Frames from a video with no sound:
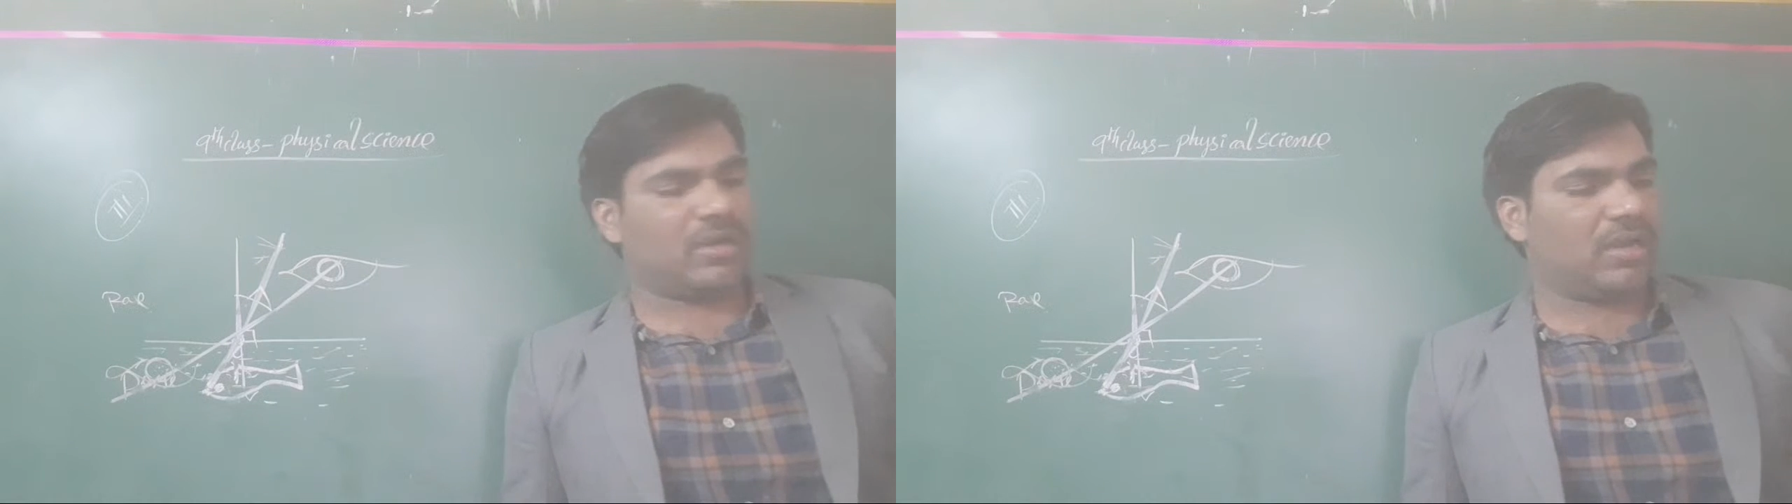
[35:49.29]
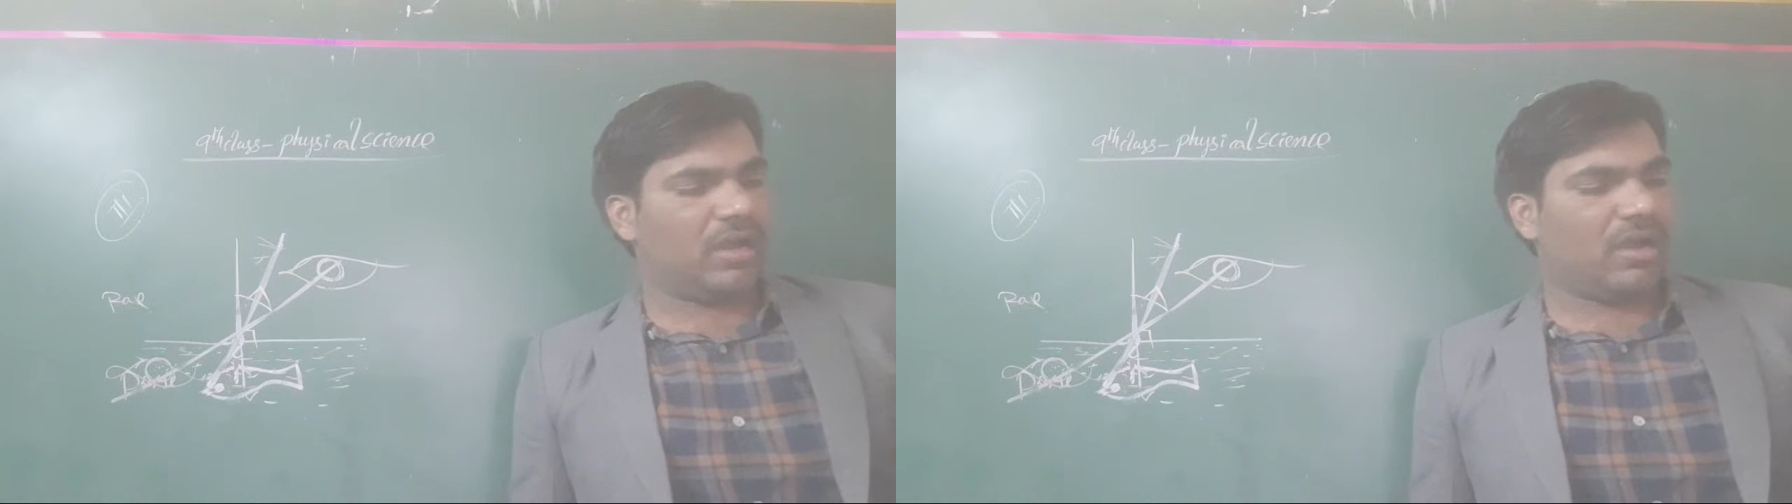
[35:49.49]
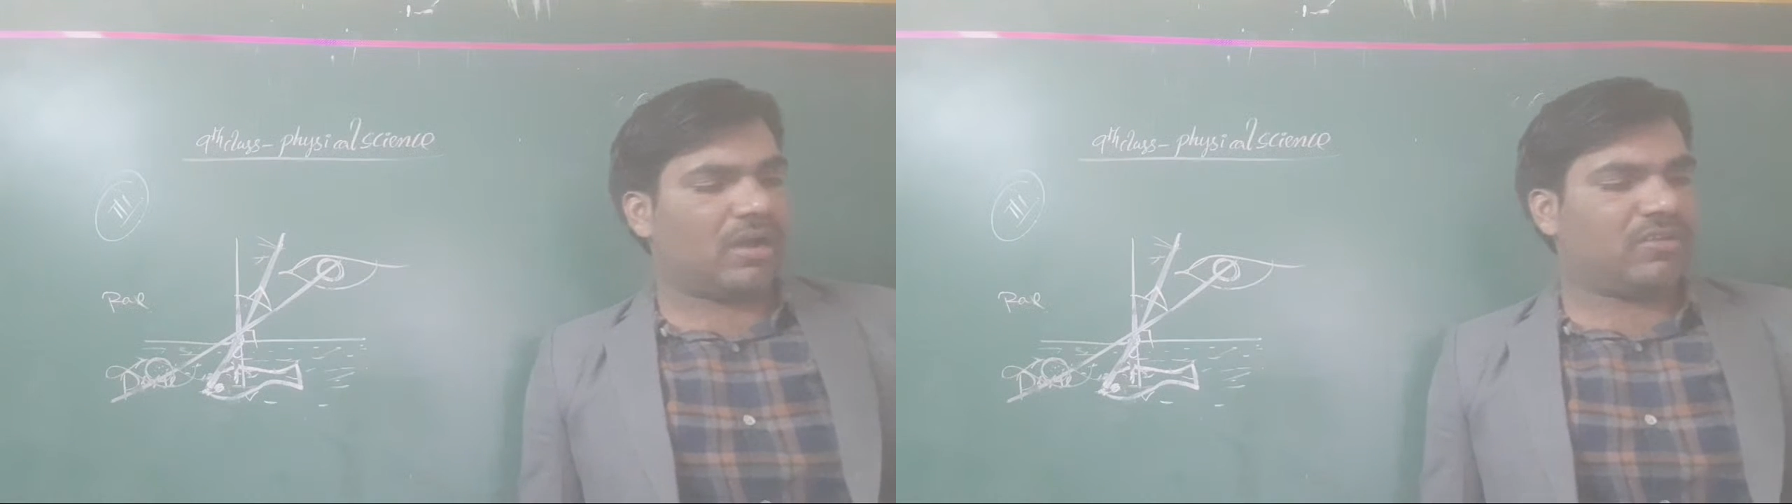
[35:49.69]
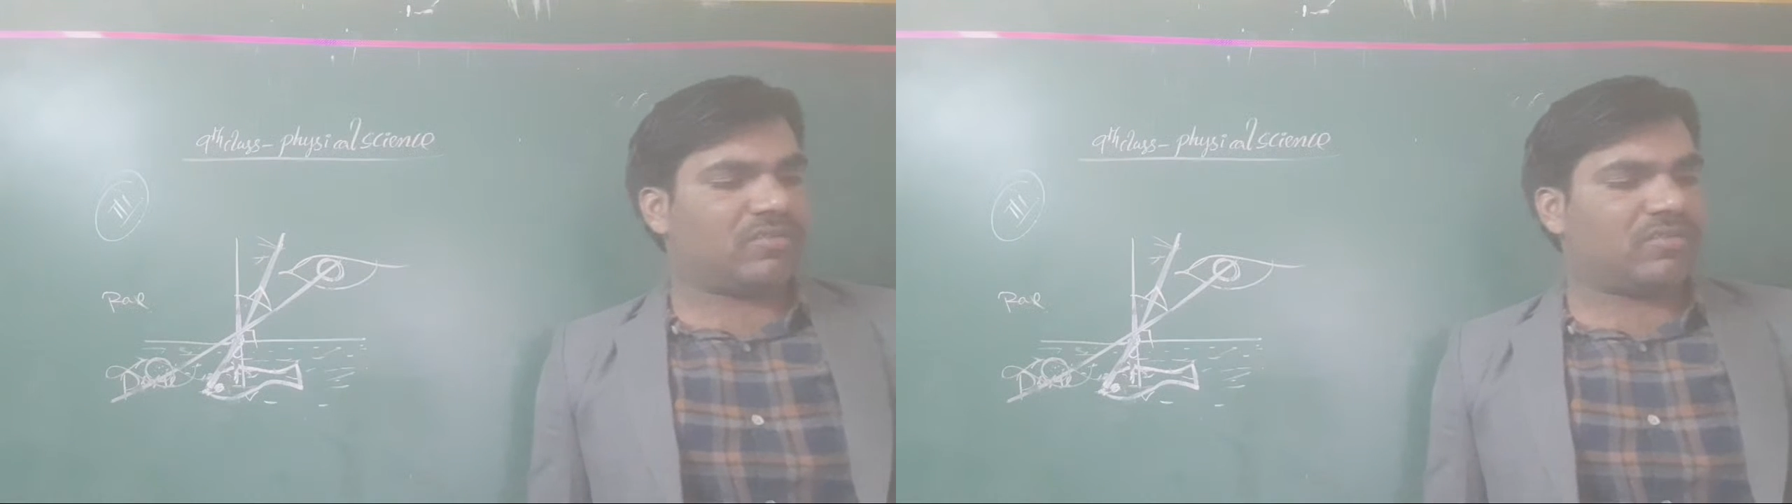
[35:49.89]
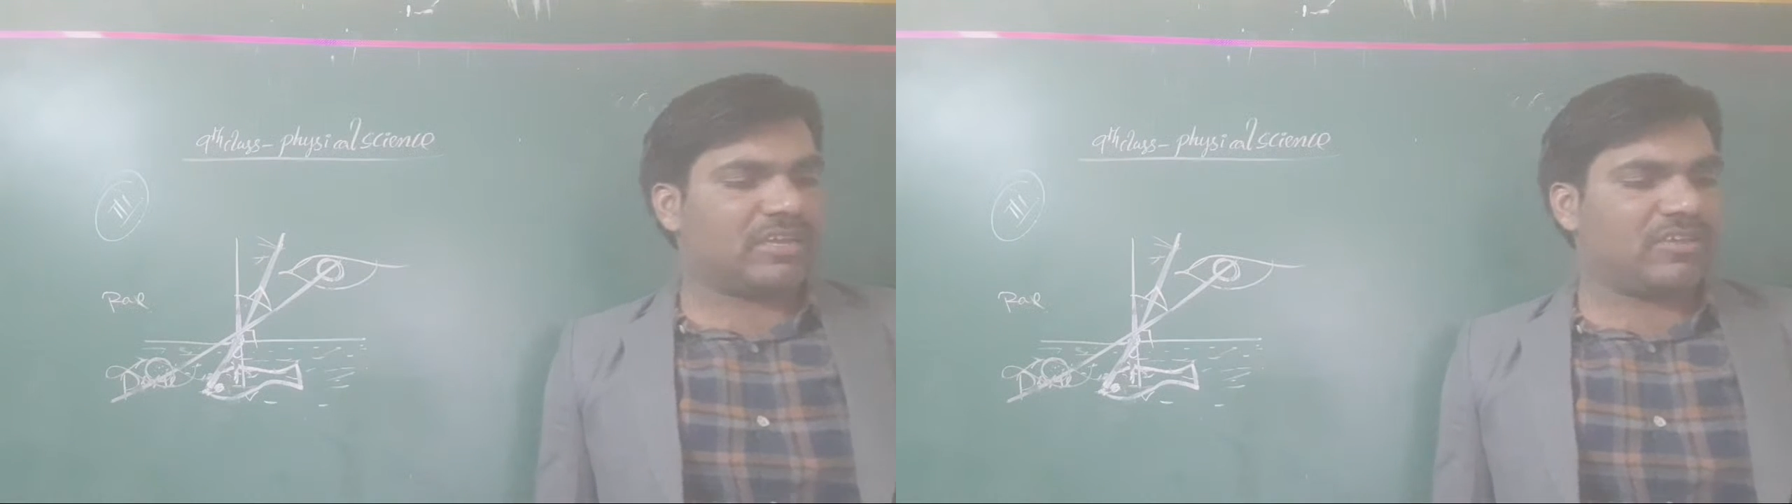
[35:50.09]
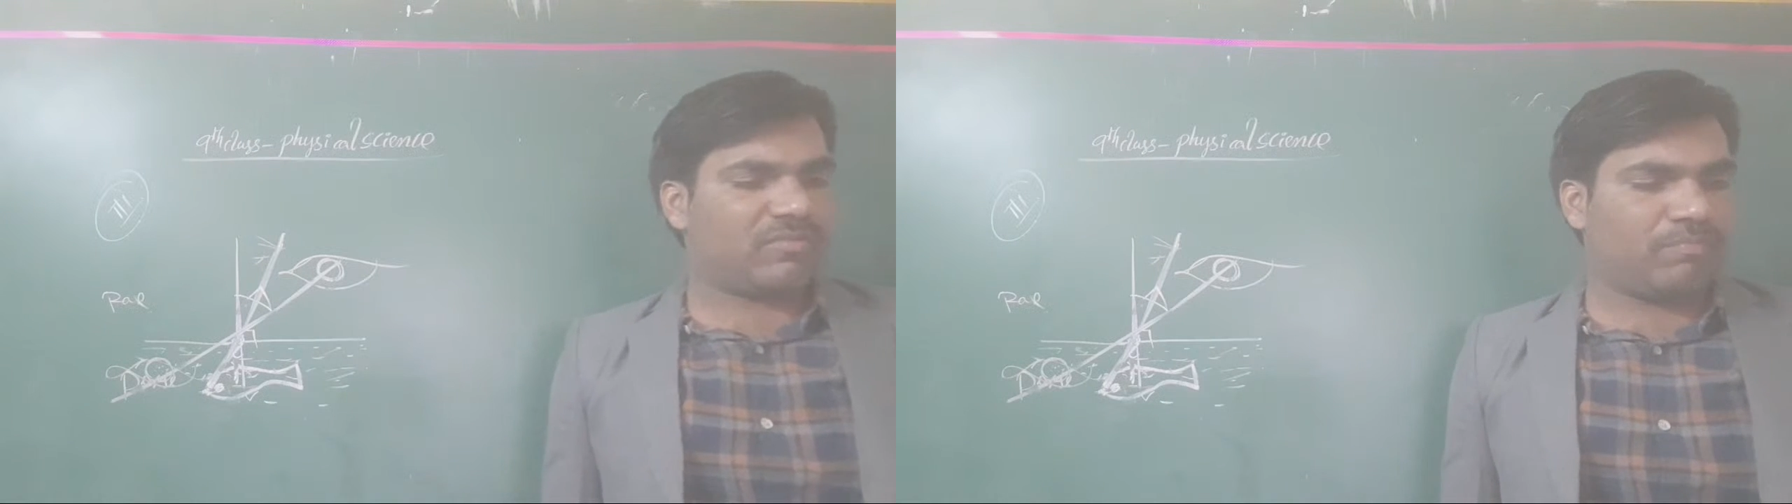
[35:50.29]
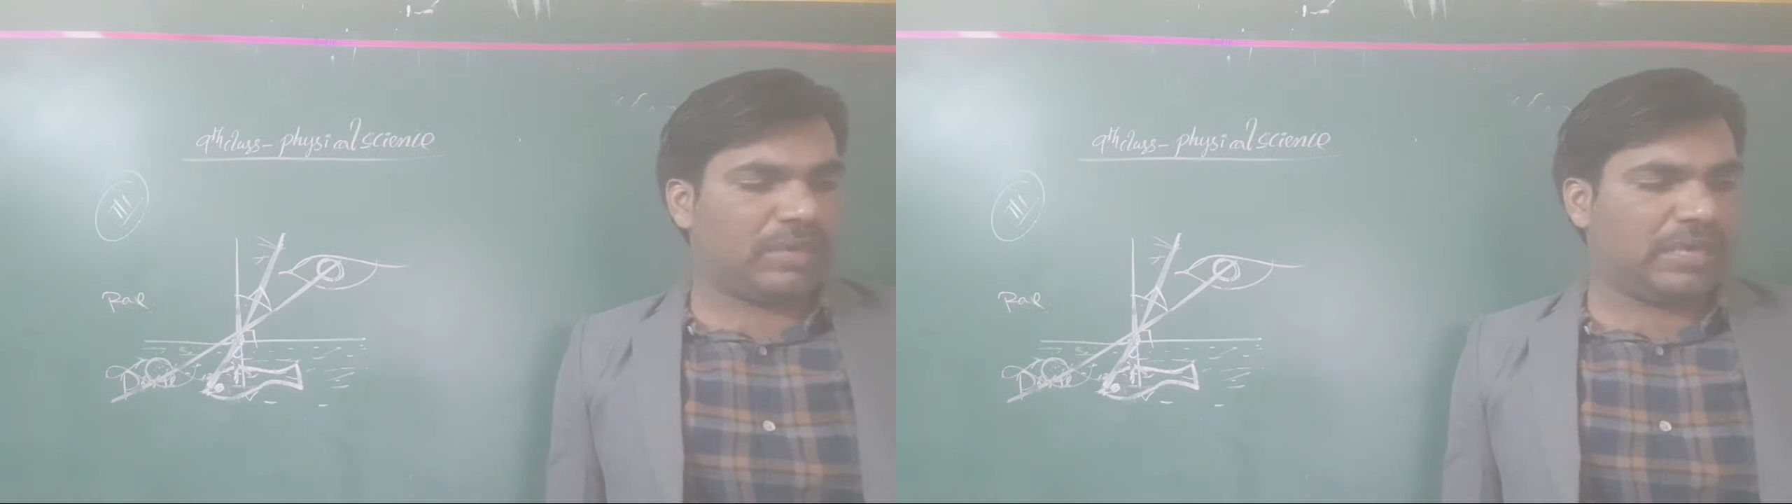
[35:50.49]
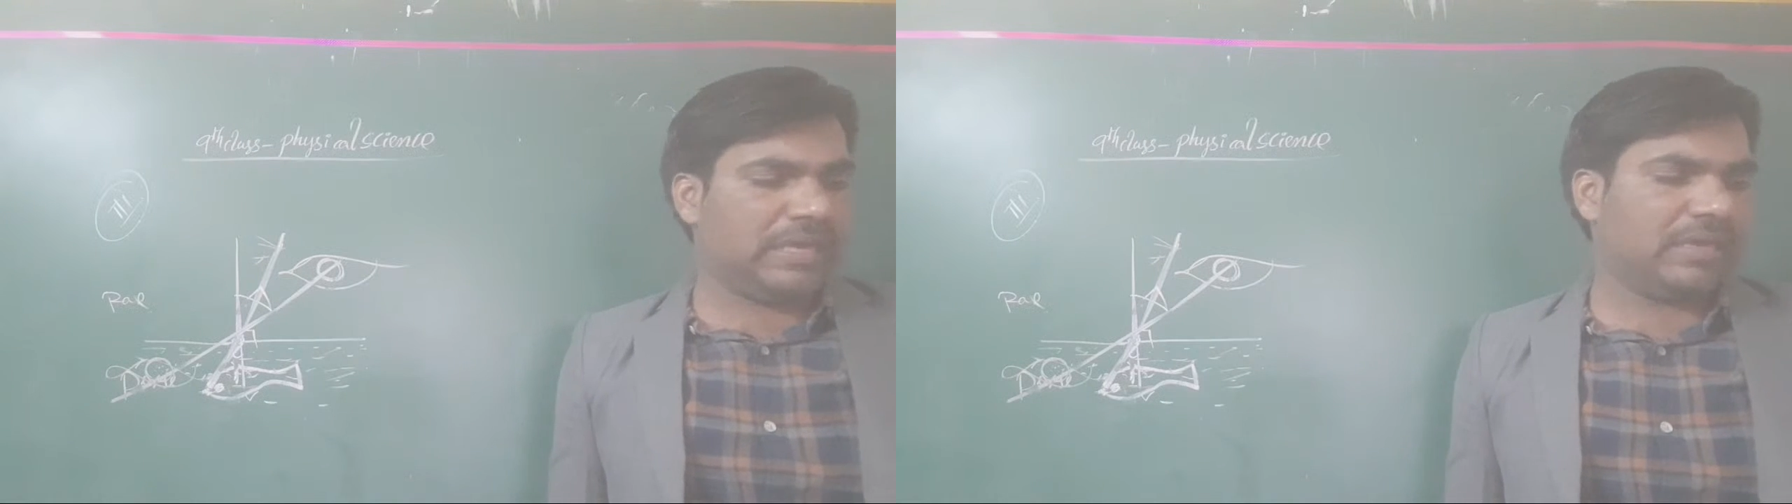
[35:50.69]
No, answer is
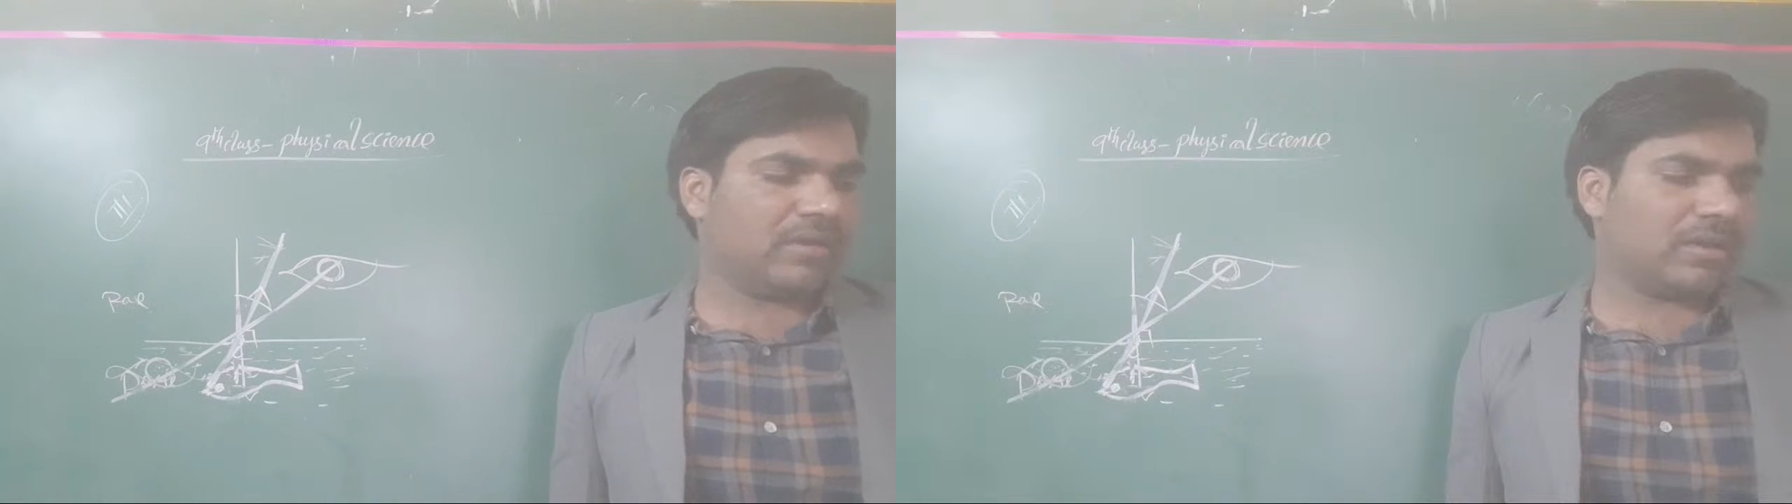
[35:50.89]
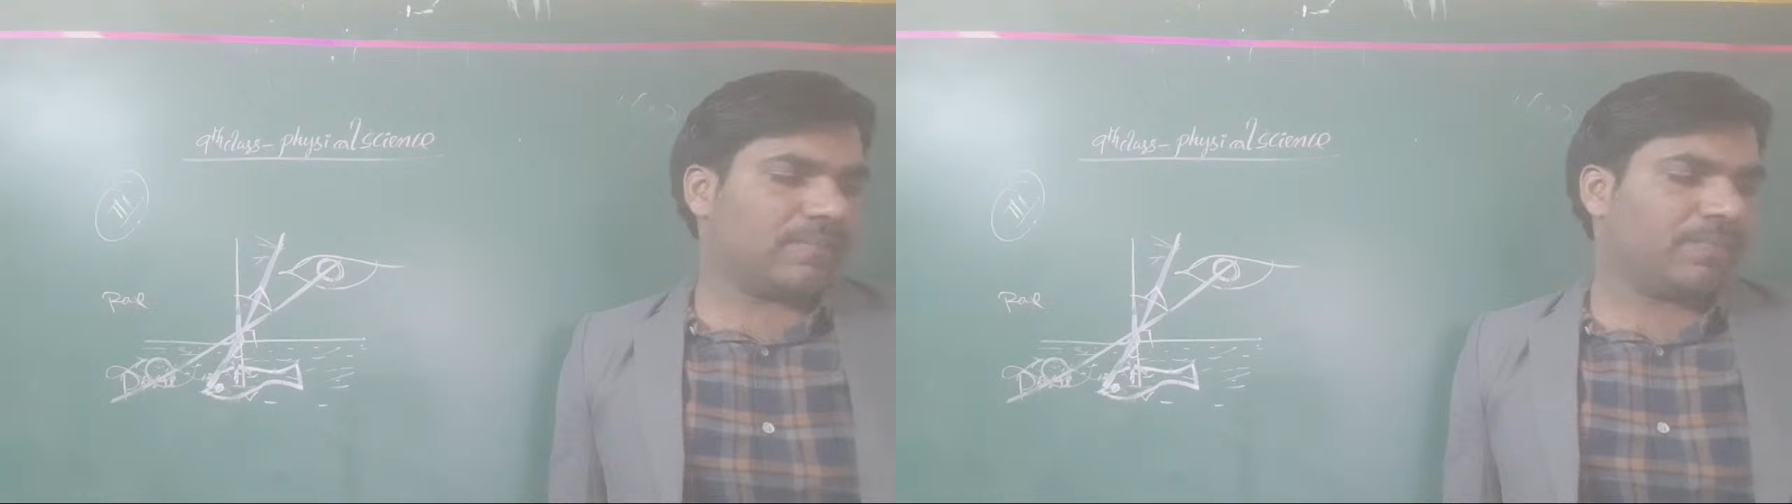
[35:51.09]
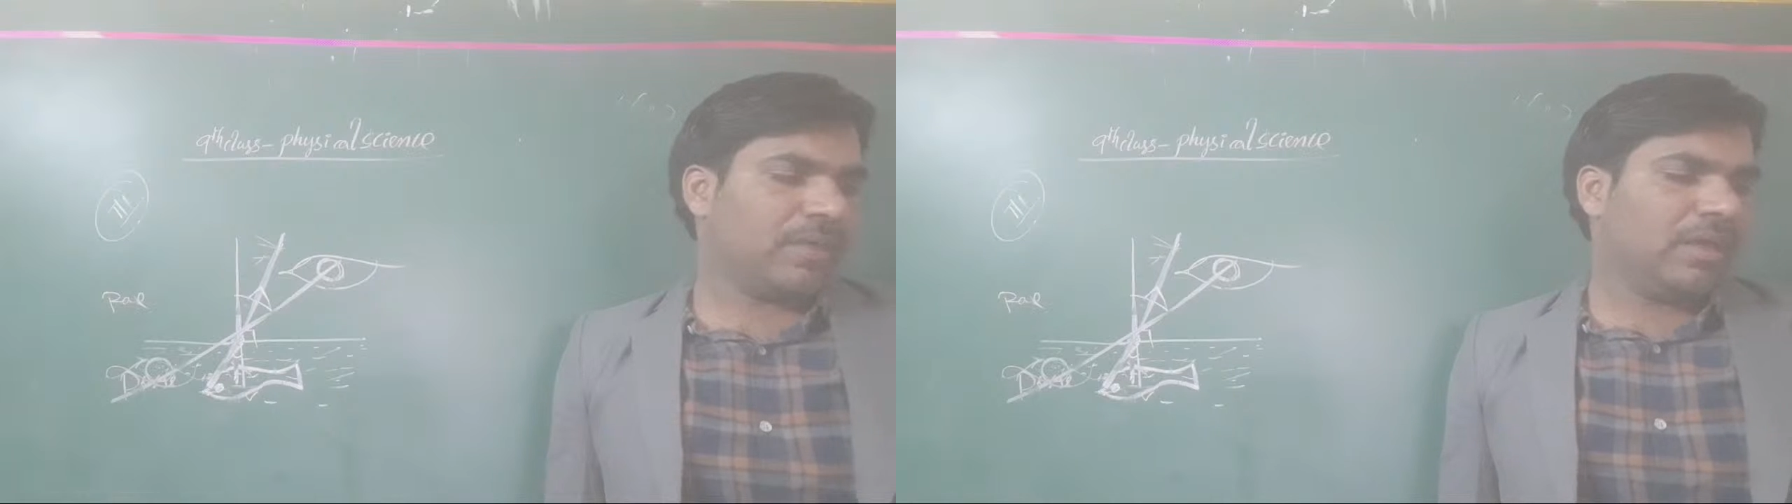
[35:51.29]
B here.